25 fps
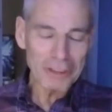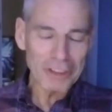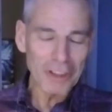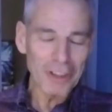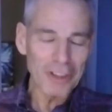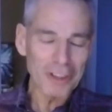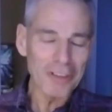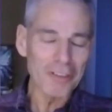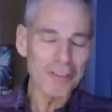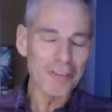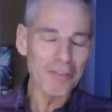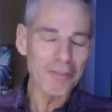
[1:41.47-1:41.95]

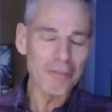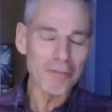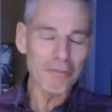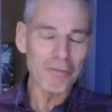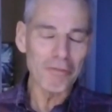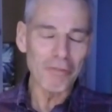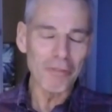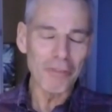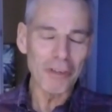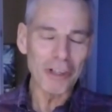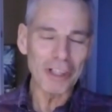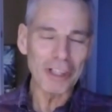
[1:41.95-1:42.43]
aren't
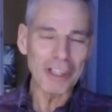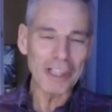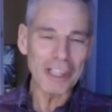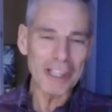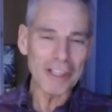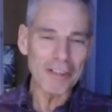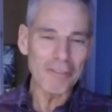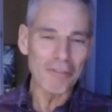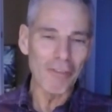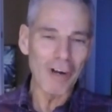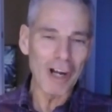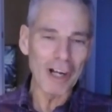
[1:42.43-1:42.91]

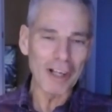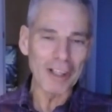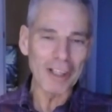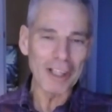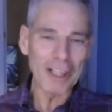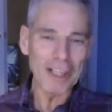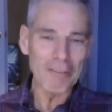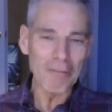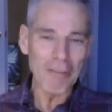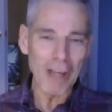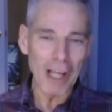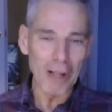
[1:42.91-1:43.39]
really
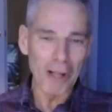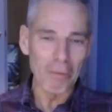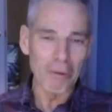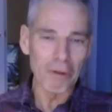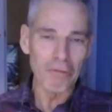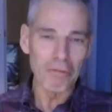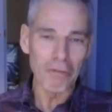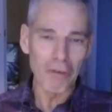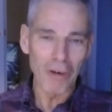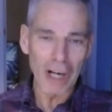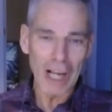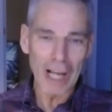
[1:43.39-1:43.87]
readily
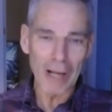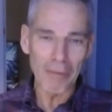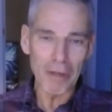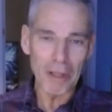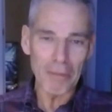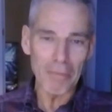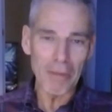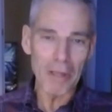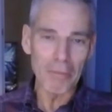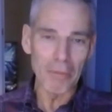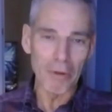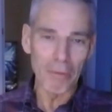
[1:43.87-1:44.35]
available for how
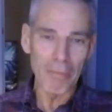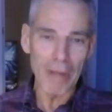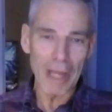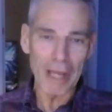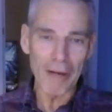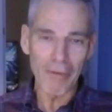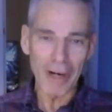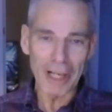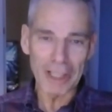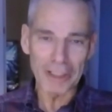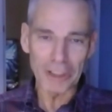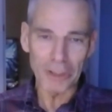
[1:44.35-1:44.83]
many people
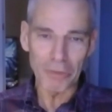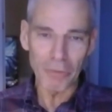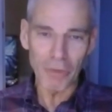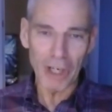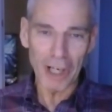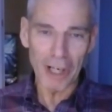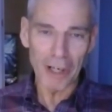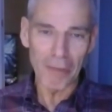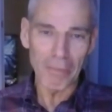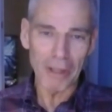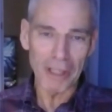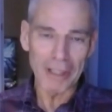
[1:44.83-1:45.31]
pay
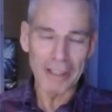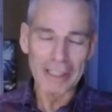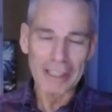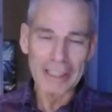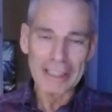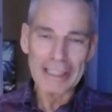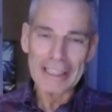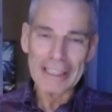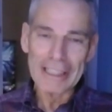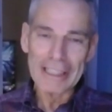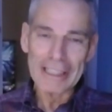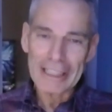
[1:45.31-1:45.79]
ransomware, but
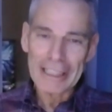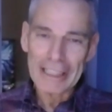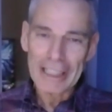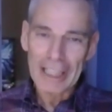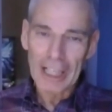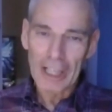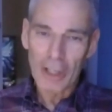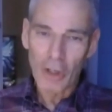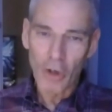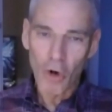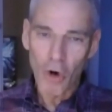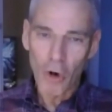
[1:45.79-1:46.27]
mm-hmm.
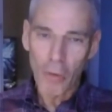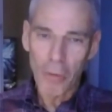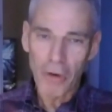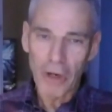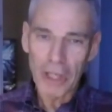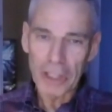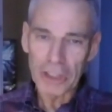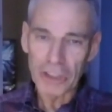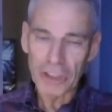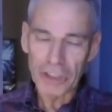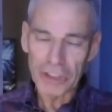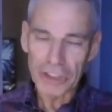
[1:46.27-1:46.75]

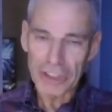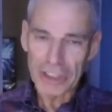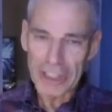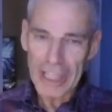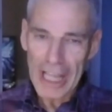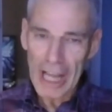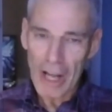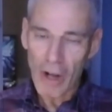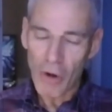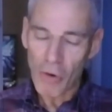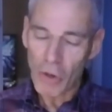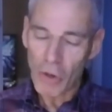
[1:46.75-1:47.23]
corporations now